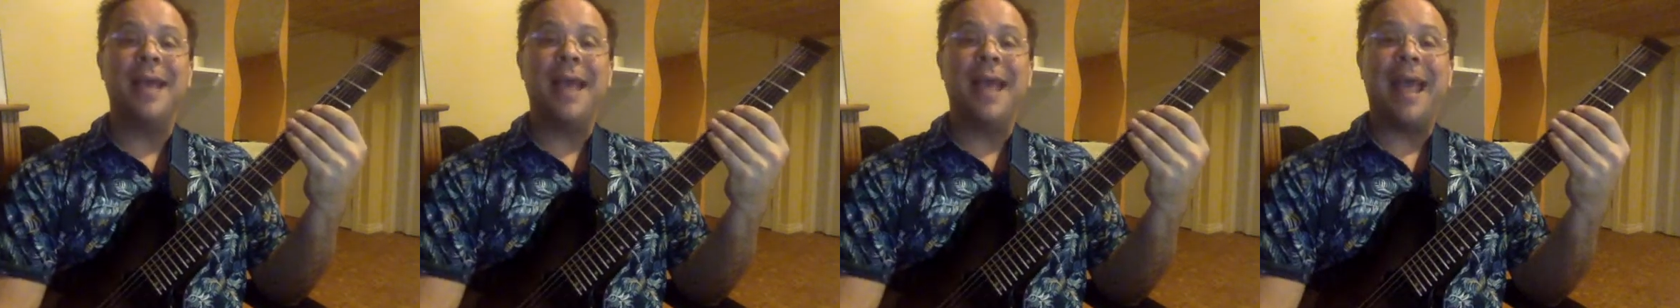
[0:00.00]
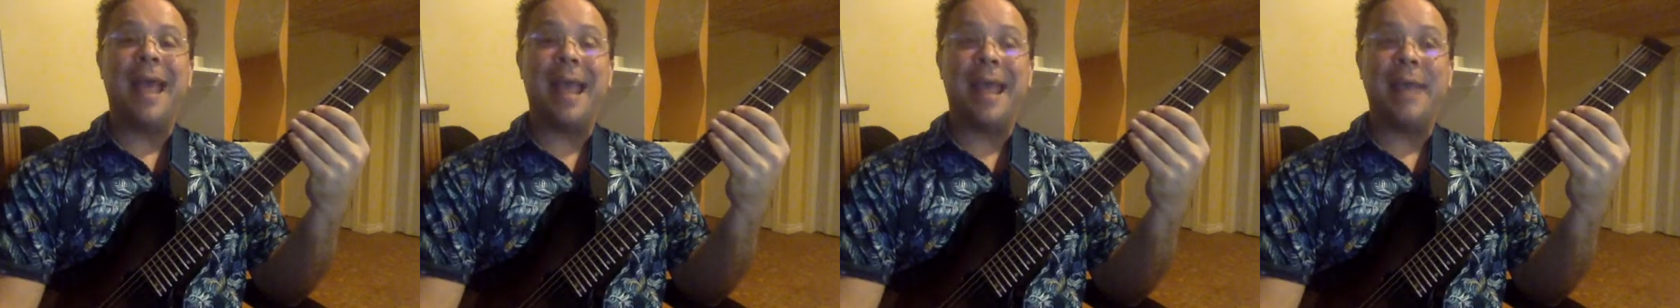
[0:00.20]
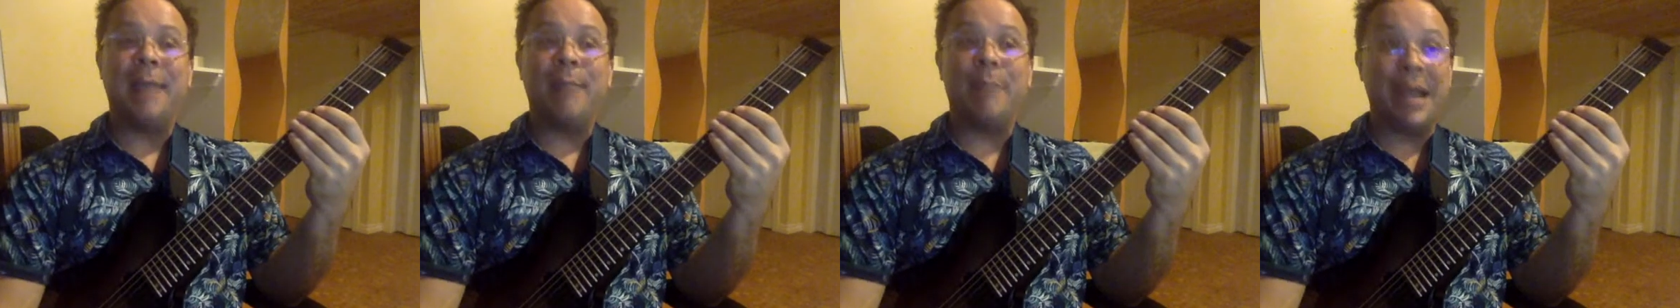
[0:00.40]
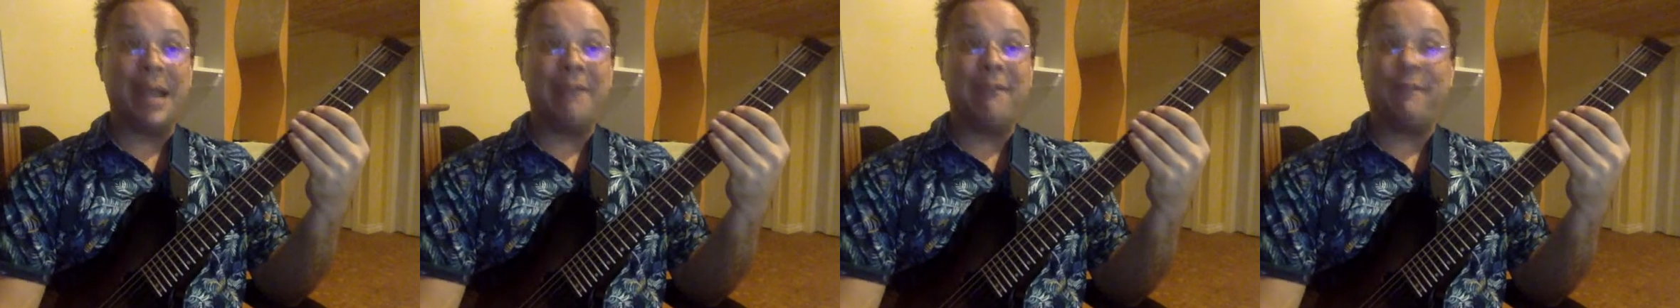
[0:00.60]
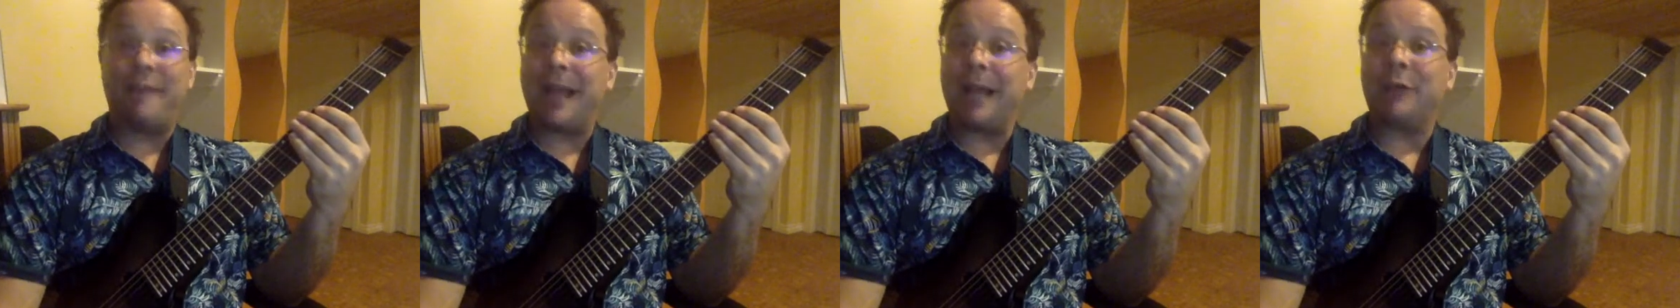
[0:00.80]
and
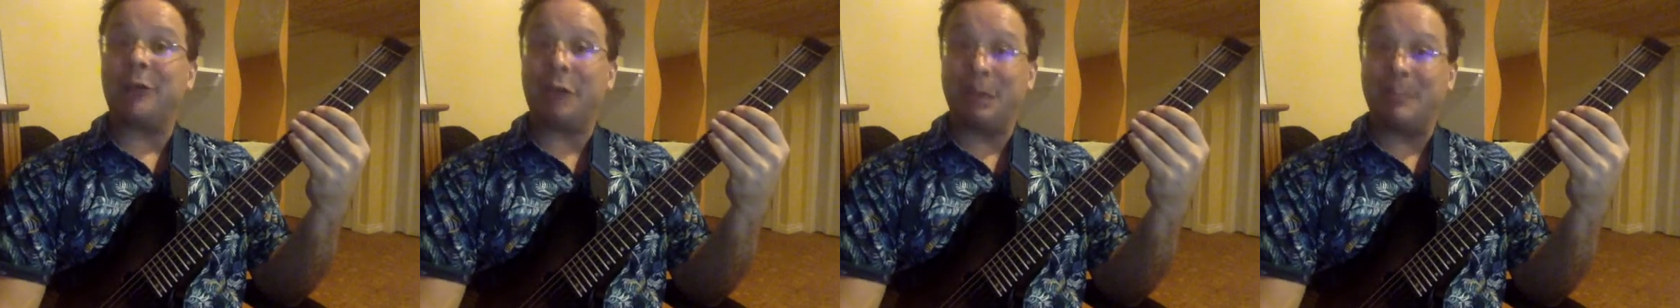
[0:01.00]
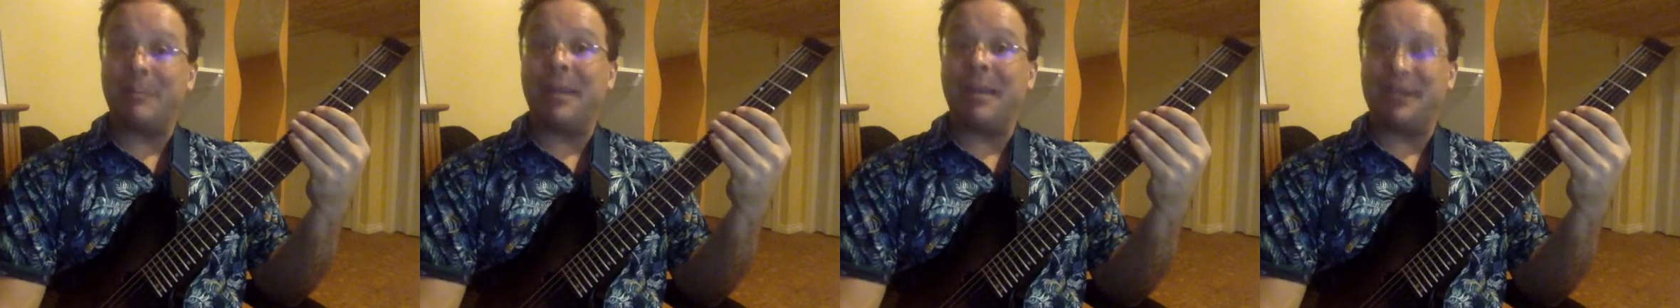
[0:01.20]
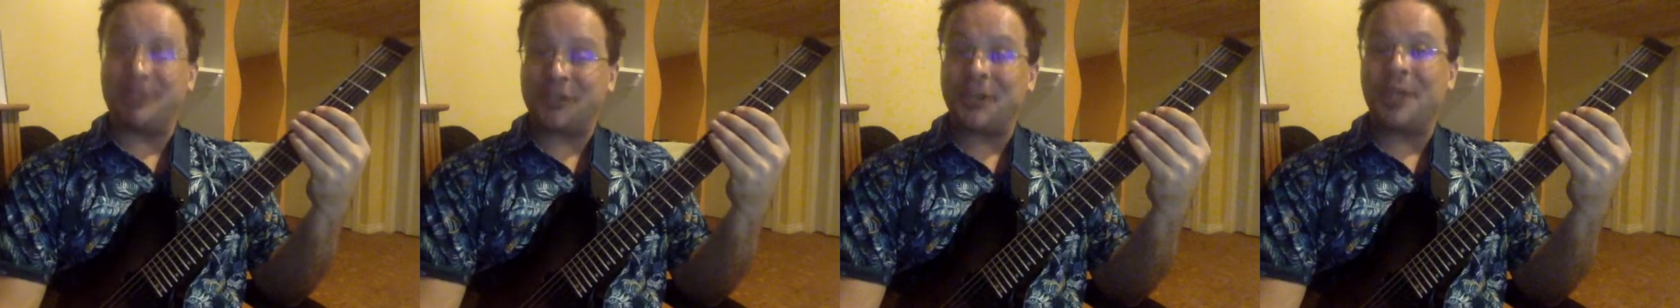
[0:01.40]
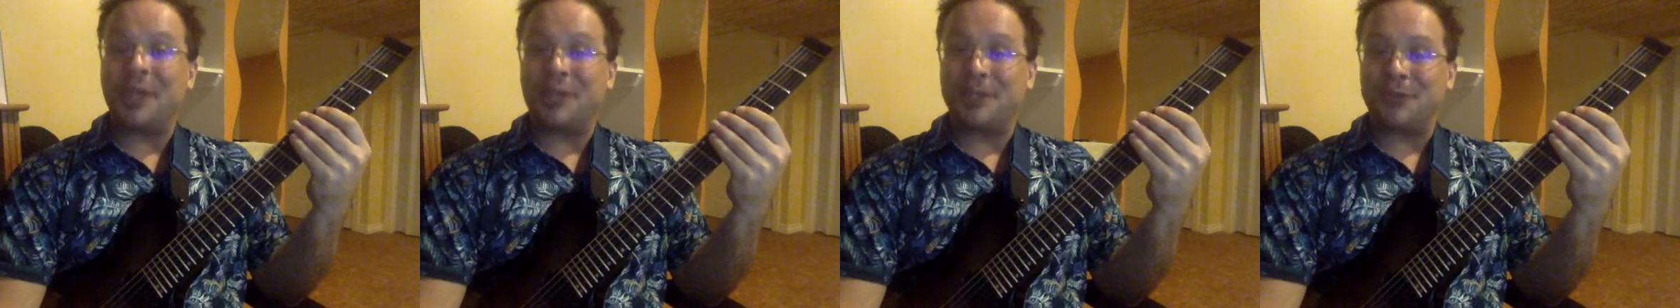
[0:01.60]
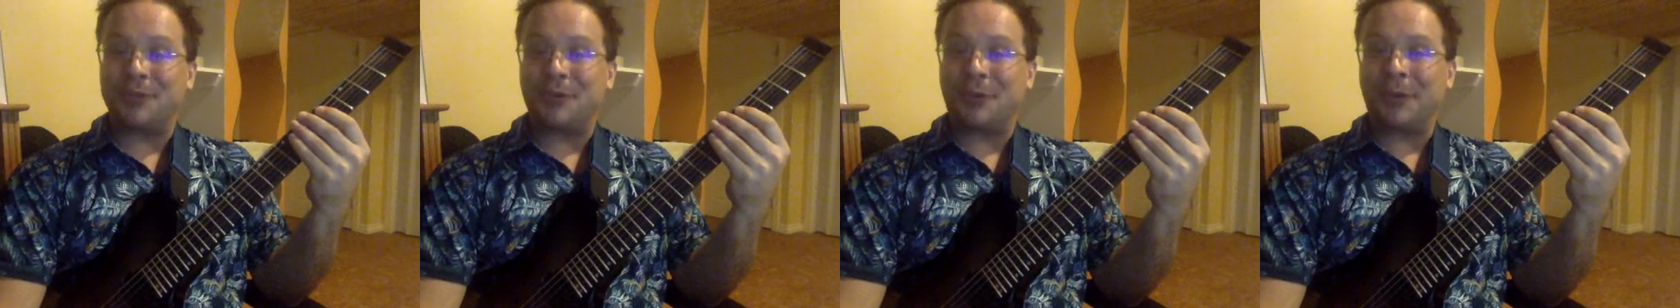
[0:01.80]
band factory and band city
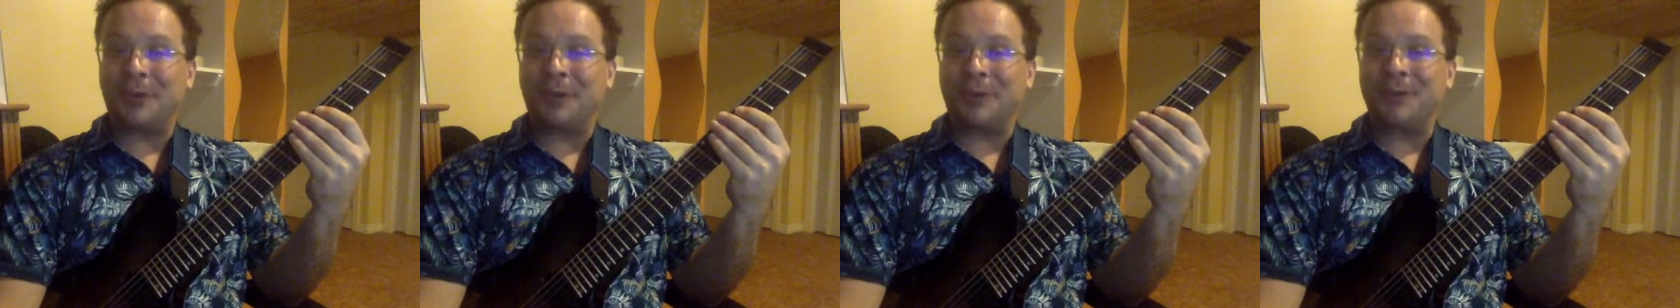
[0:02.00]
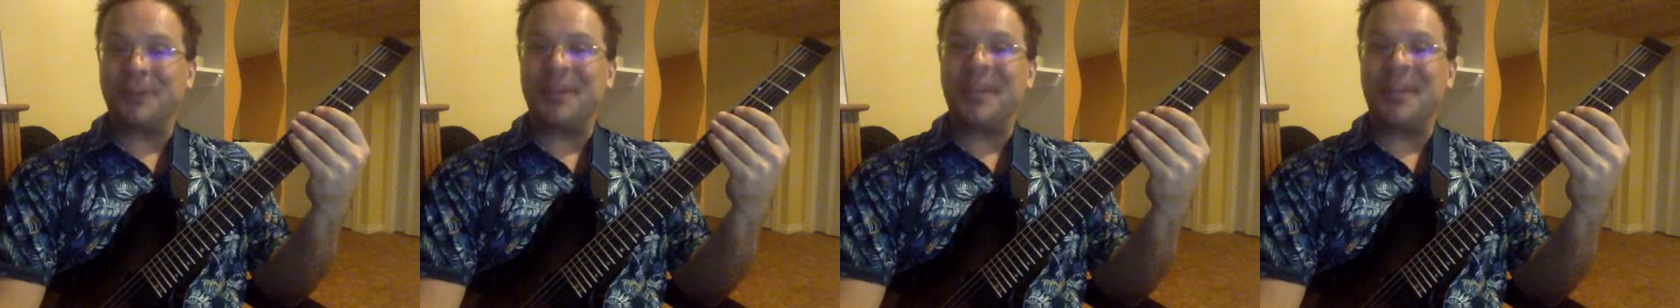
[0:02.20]
instructors